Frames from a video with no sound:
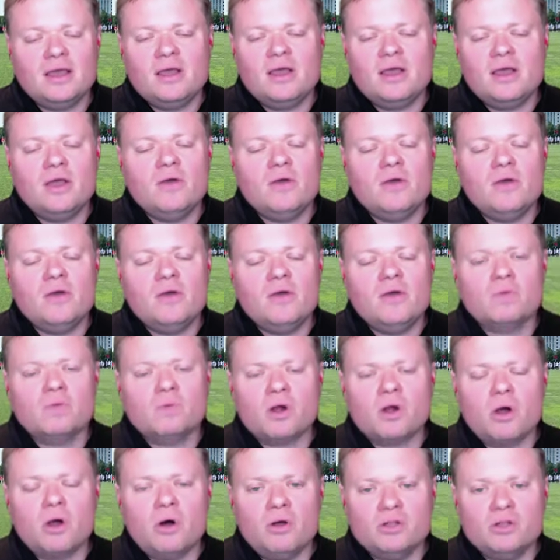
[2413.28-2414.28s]

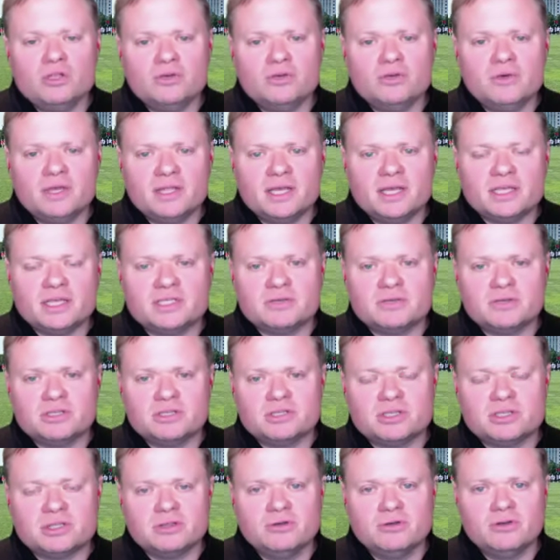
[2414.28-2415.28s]
we're all doing this. So it's
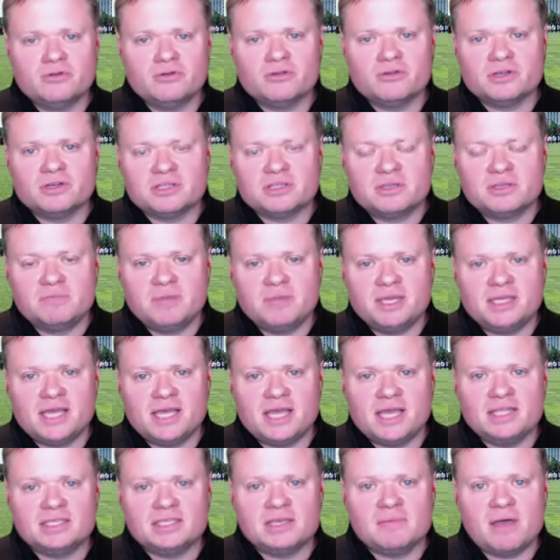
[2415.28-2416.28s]
just ludicrous that the Big
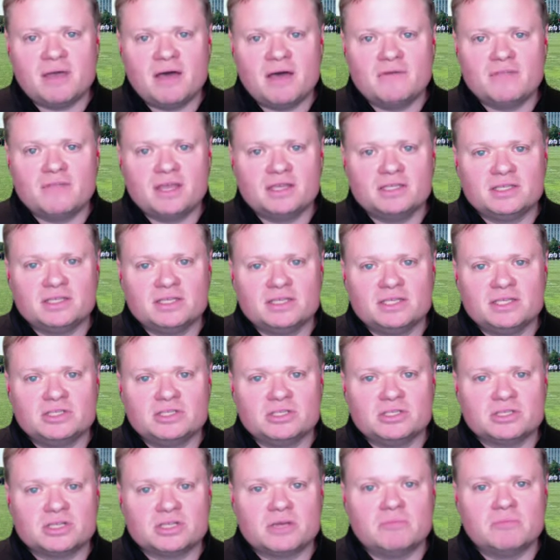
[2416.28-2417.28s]
Ten somehow thinks this is
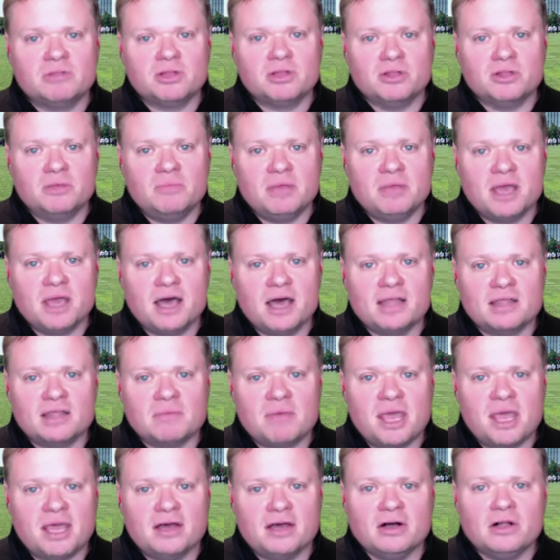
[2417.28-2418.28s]
just completely beyond the
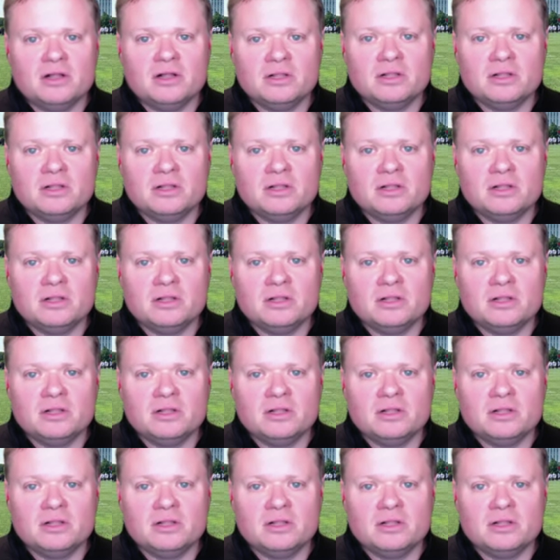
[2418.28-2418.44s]
pale.